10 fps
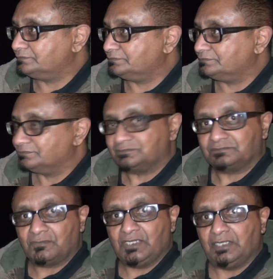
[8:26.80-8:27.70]
it's really
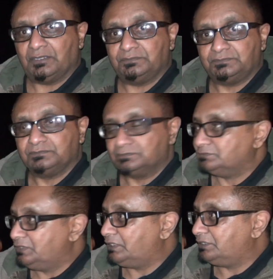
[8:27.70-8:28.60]
easy, isn't it?
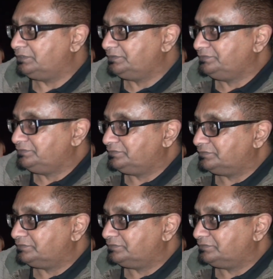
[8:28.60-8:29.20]
Yeah. So